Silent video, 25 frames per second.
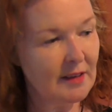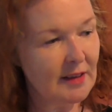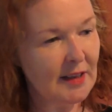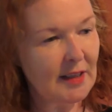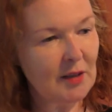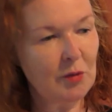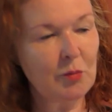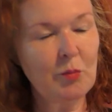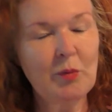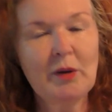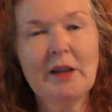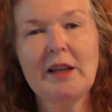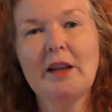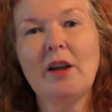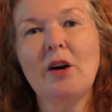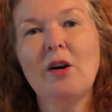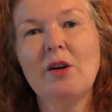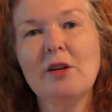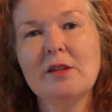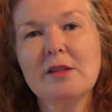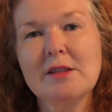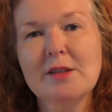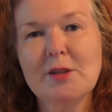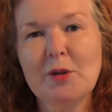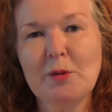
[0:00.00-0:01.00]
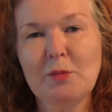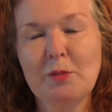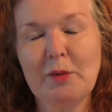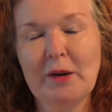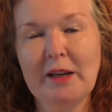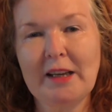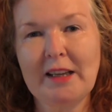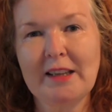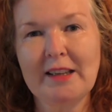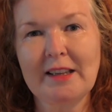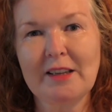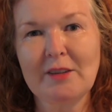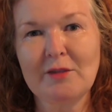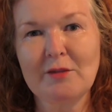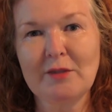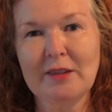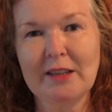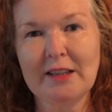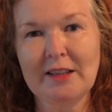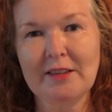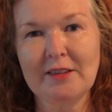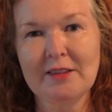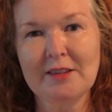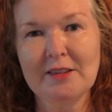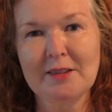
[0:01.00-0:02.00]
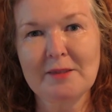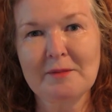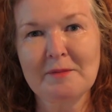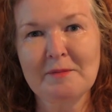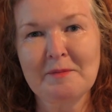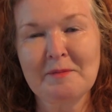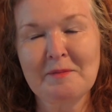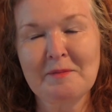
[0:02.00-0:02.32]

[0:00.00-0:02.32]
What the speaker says: that will also bring in that release.